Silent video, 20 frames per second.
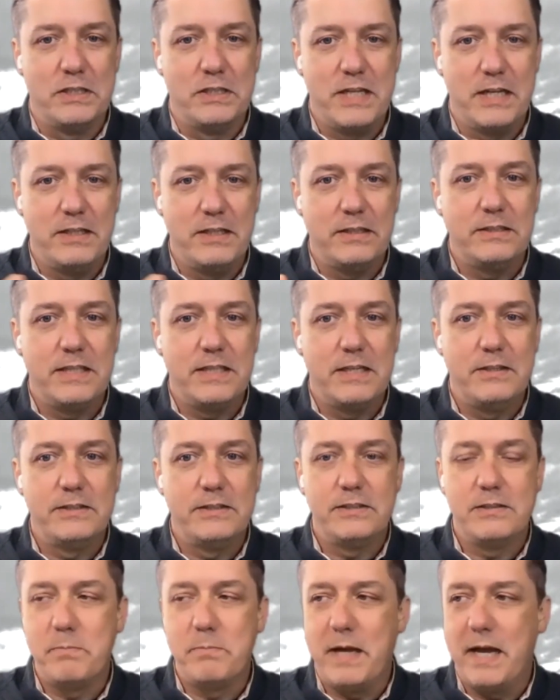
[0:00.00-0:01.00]
Tell
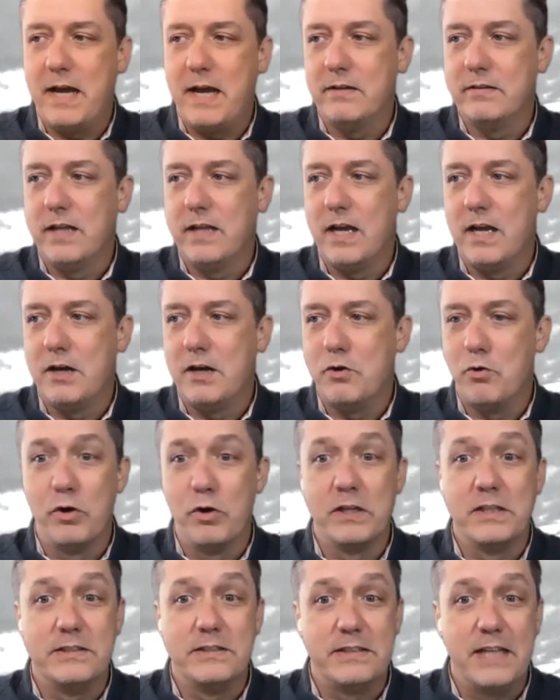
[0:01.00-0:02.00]
us about
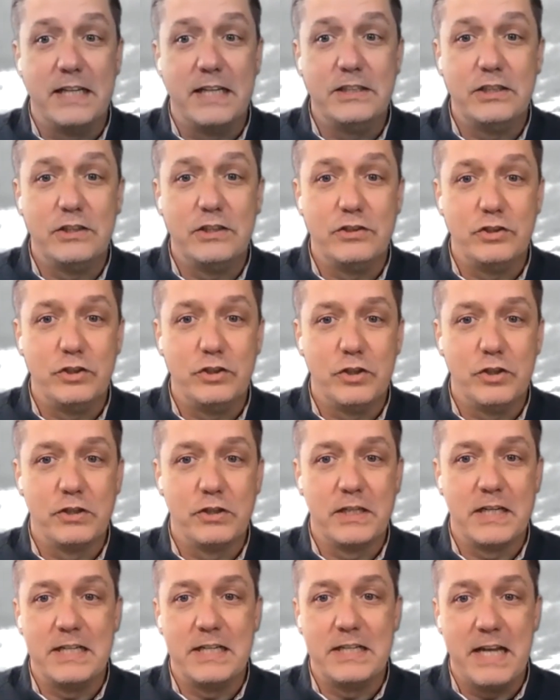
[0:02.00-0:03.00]
organizations you're
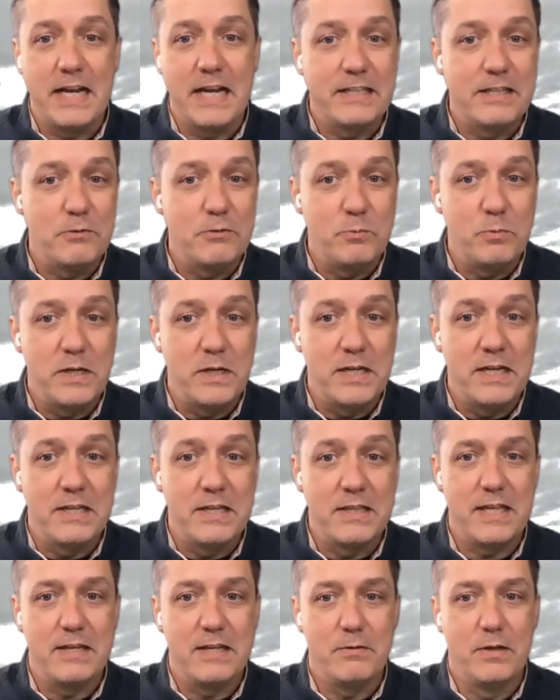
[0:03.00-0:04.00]
connected with
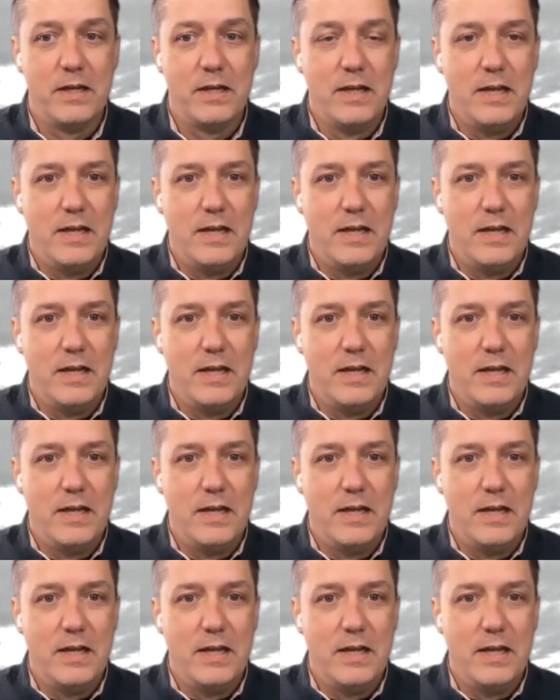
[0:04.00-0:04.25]
and